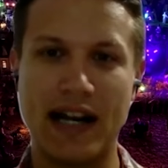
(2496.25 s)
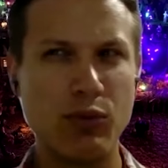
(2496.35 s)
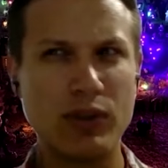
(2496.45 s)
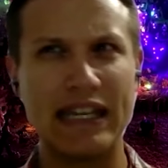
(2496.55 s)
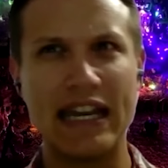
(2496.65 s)
I
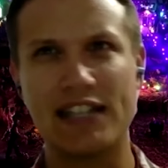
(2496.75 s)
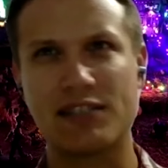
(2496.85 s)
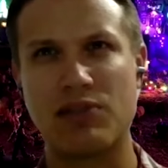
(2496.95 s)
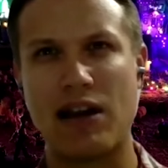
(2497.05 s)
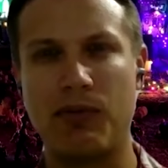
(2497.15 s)
would
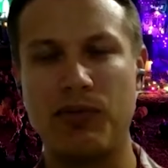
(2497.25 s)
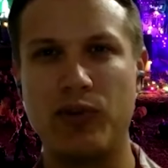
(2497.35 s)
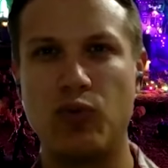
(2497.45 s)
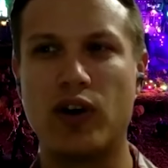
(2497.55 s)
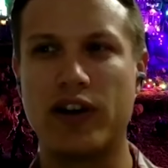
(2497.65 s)
guess
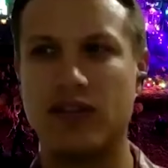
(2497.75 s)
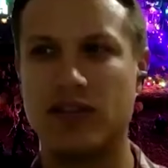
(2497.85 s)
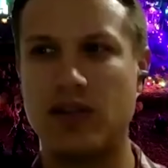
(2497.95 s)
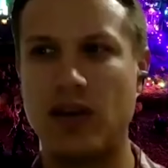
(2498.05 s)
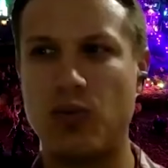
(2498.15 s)
probably what
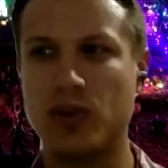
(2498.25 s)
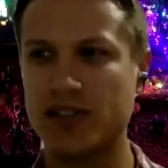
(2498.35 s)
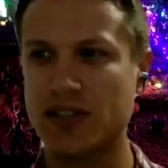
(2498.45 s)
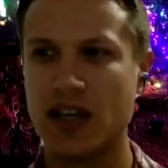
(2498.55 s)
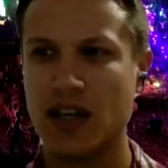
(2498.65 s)

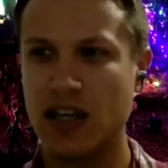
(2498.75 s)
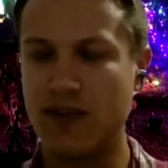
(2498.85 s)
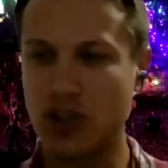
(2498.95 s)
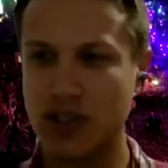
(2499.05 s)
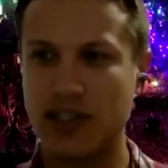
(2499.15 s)
what's
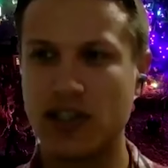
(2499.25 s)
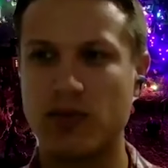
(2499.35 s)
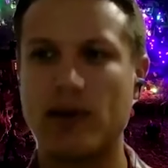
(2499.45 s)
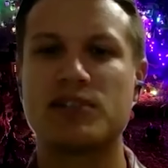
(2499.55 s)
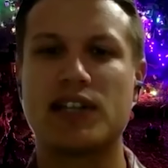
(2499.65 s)
if you look at the other
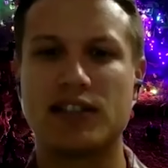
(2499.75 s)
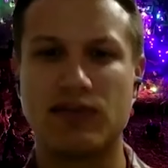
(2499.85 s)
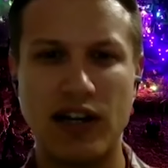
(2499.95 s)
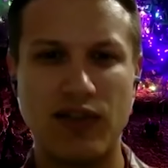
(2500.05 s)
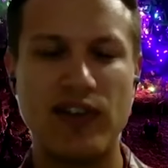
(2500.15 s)
websites,
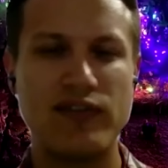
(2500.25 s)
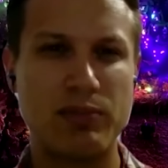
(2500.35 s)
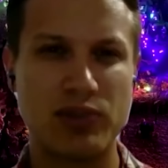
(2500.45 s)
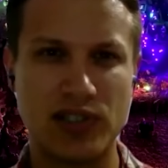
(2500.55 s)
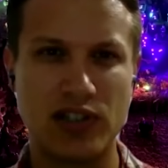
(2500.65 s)
around
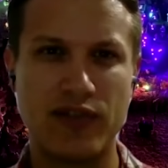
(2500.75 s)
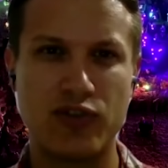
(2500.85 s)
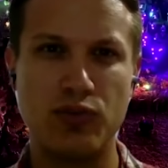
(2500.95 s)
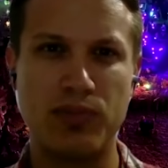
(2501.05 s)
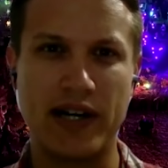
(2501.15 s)
50% off
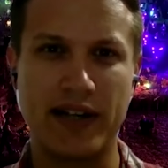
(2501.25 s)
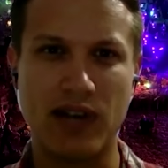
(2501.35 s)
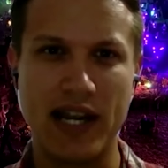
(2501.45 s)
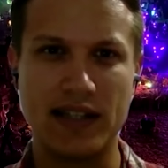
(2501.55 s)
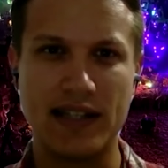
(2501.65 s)
coupon, right?